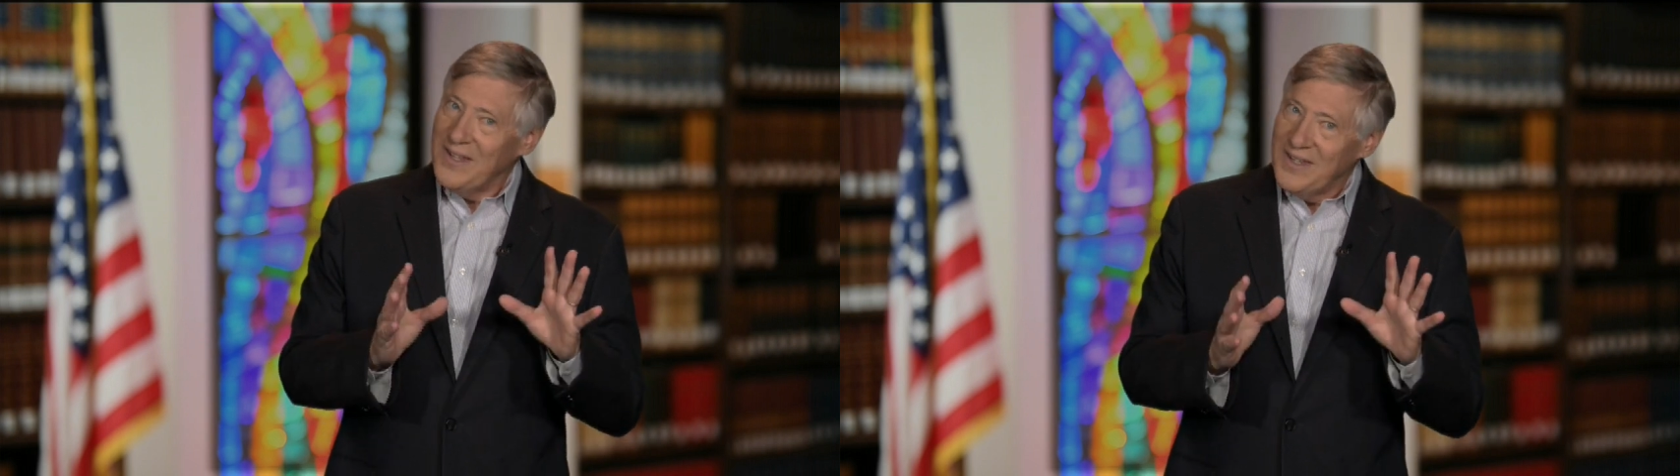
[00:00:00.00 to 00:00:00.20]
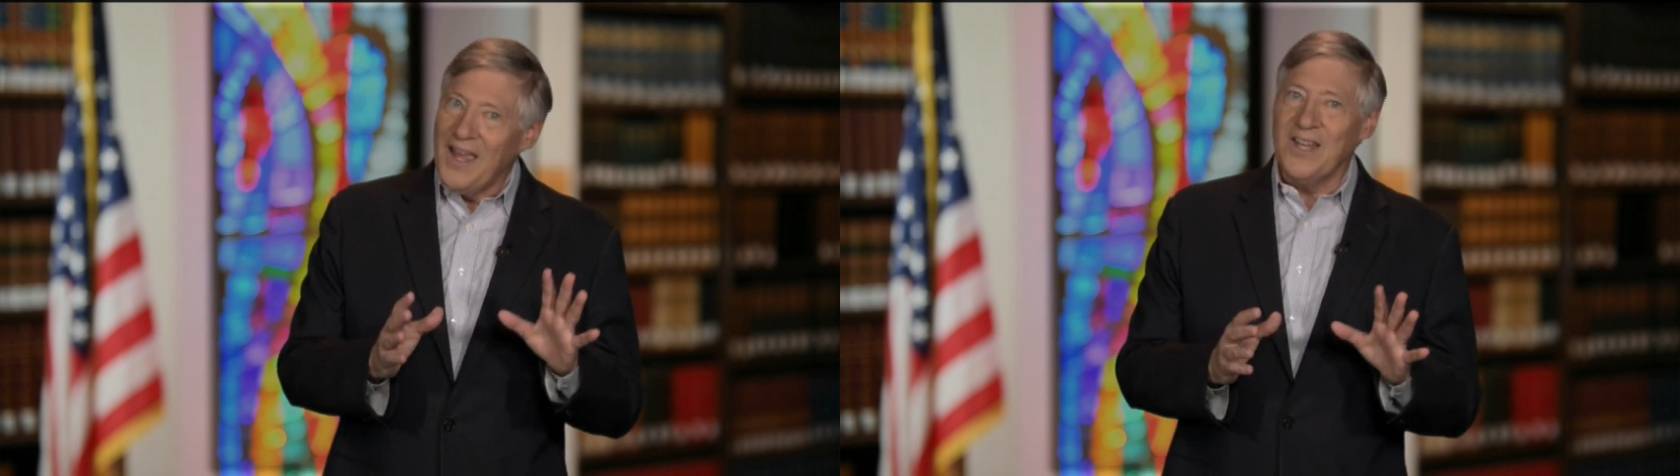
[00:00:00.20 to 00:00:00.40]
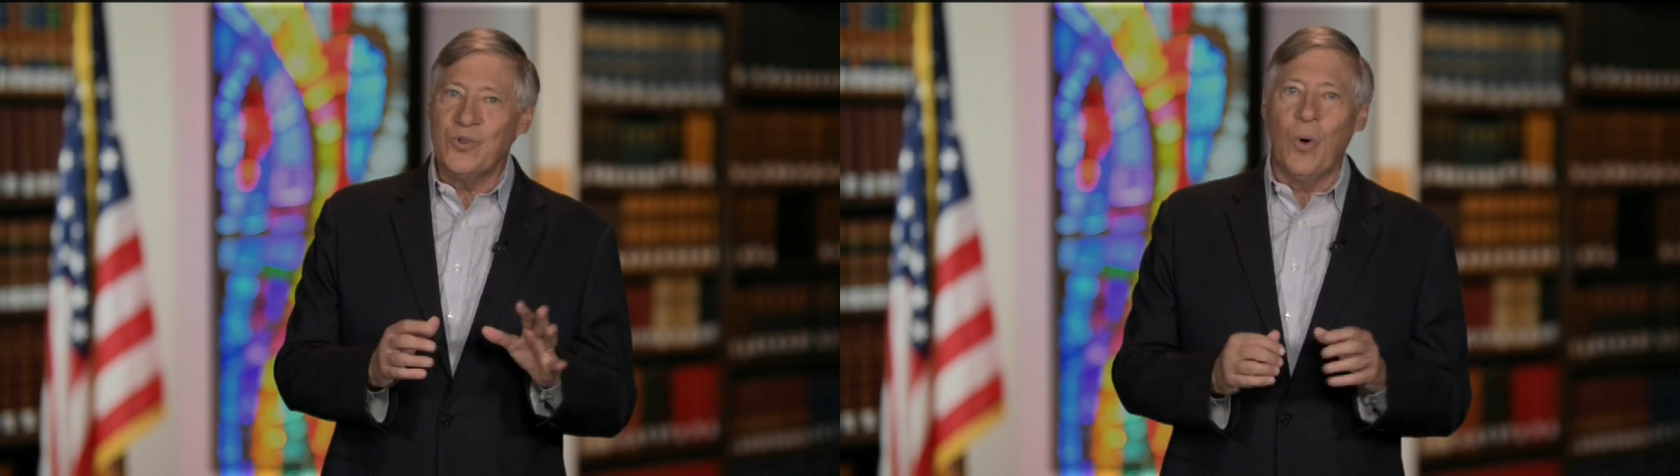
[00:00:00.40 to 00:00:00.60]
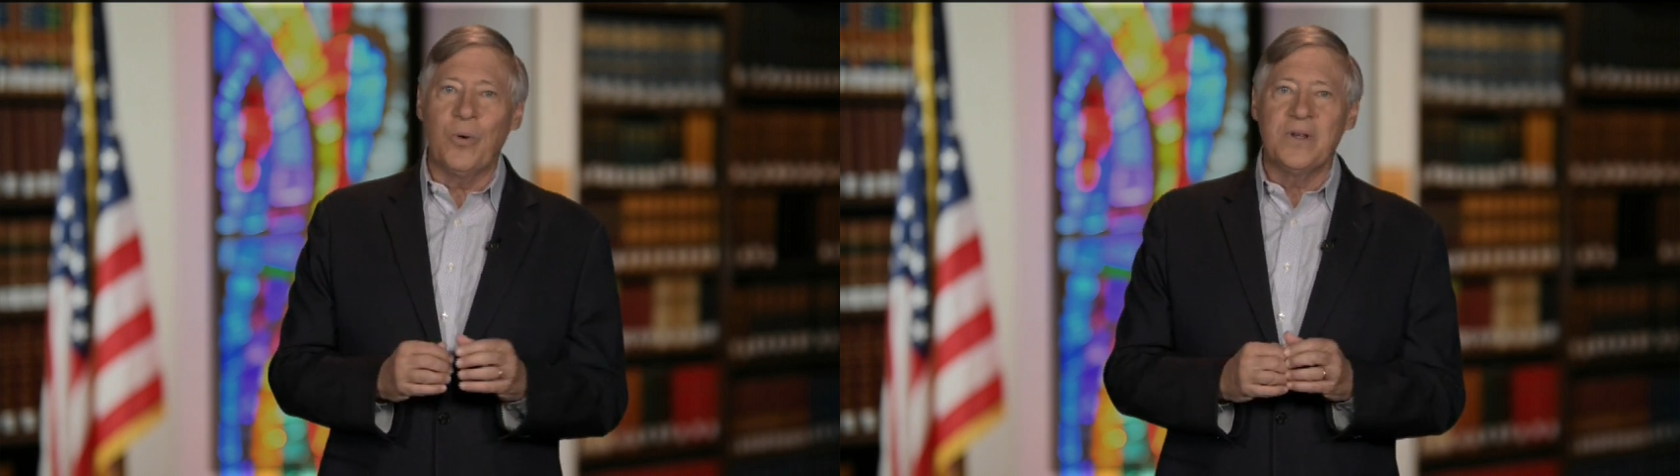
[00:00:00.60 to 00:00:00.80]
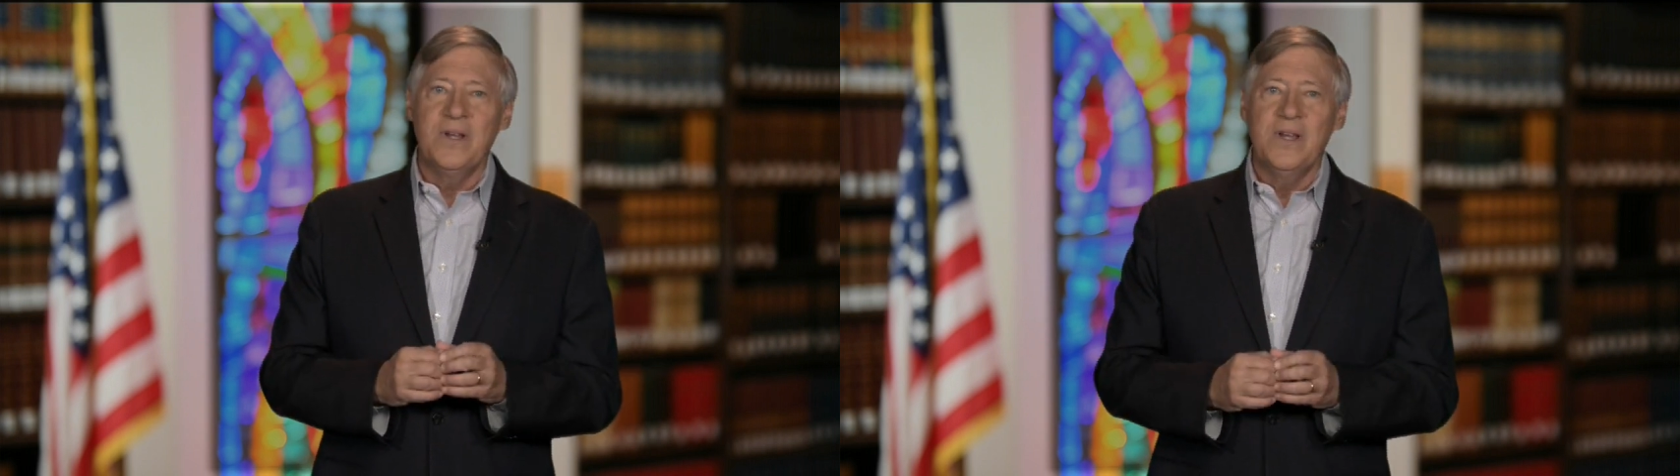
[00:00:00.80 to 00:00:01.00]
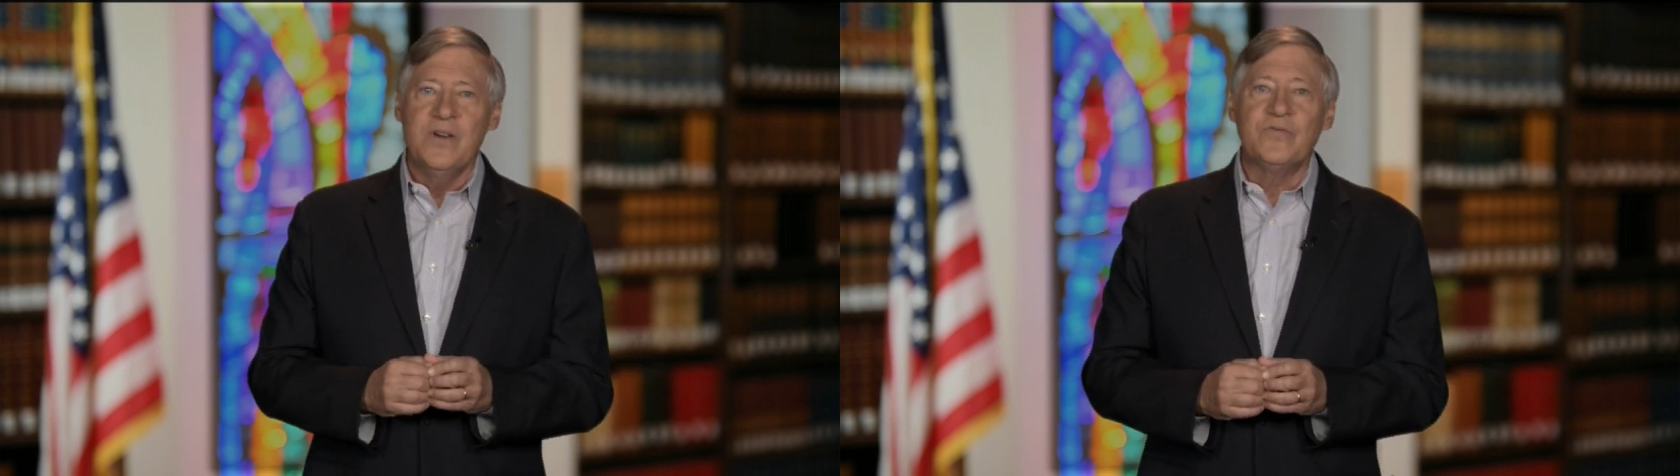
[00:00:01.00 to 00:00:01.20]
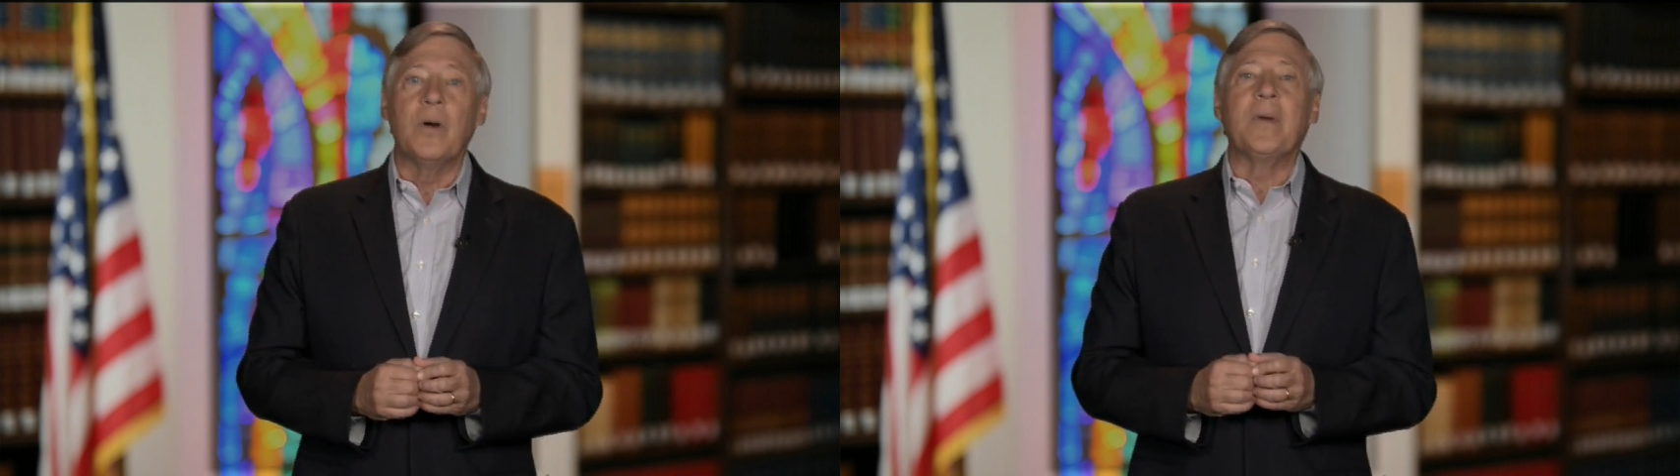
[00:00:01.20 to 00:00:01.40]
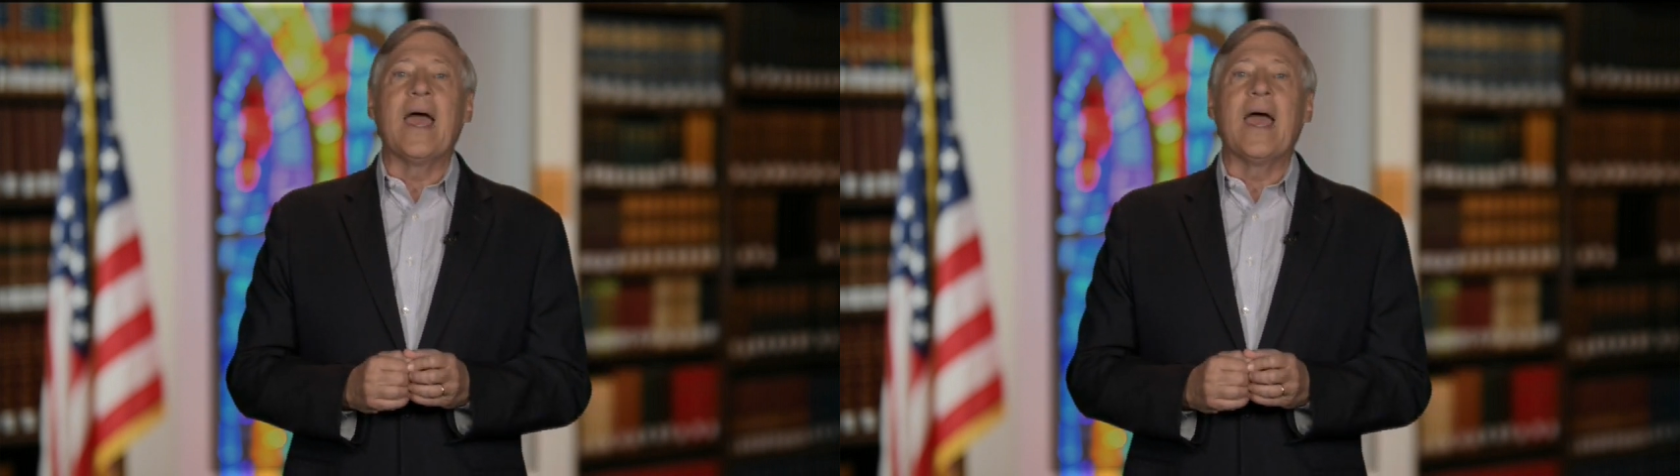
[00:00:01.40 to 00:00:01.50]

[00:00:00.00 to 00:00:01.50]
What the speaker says: End quote from